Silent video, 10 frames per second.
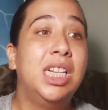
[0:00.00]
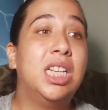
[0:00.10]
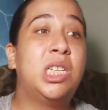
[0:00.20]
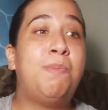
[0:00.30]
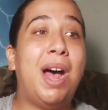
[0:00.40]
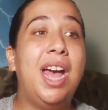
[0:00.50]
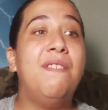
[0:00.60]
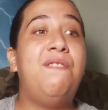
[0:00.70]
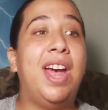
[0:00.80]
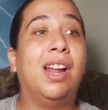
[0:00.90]

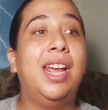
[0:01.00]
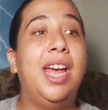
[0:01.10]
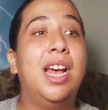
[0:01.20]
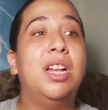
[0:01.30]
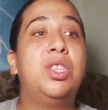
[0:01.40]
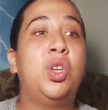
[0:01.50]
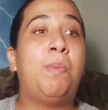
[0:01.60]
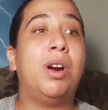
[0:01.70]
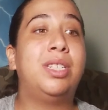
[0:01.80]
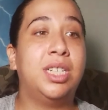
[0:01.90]
despite failing to
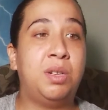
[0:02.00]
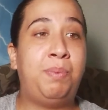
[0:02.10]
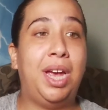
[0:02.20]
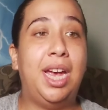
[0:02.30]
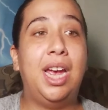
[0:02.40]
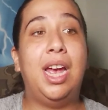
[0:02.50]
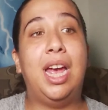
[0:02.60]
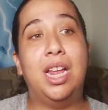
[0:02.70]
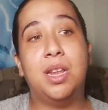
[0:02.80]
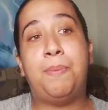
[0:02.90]
participate
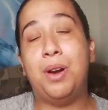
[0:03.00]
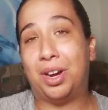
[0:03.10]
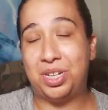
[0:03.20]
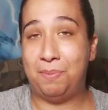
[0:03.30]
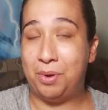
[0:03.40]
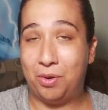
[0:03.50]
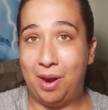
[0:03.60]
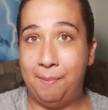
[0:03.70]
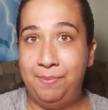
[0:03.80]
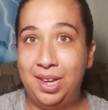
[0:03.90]
in their production
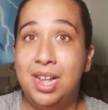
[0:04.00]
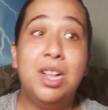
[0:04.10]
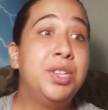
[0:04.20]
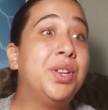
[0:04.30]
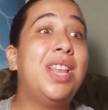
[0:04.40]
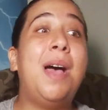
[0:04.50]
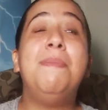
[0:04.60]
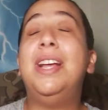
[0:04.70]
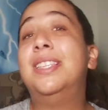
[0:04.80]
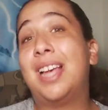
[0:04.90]
program. So that
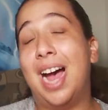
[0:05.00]
means,